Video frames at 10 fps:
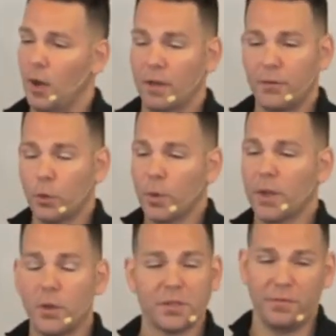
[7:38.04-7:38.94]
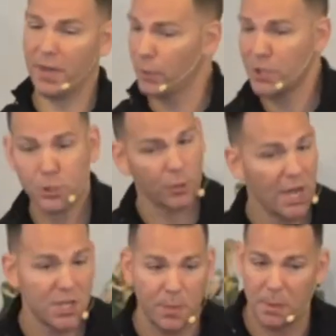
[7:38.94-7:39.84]
If you're one of those very
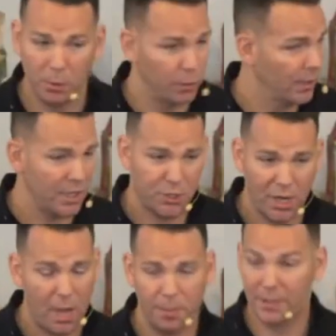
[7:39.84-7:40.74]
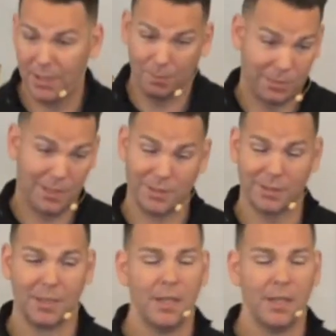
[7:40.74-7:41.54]
strange people who like shopping, God bless you.